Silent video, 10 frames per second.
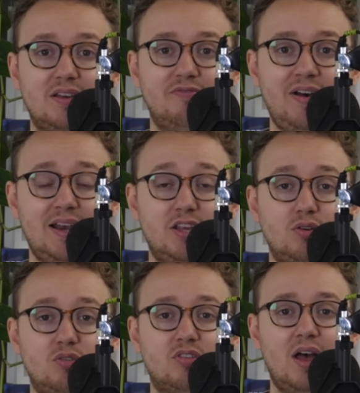of
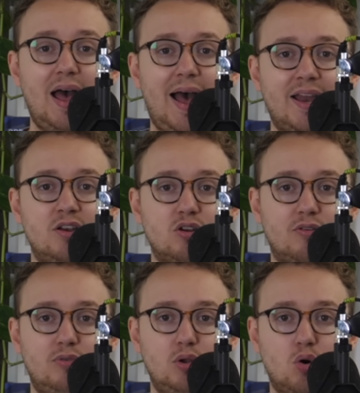values and
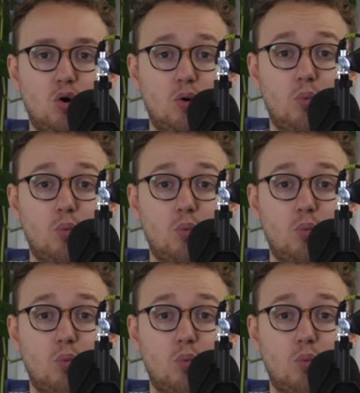of law,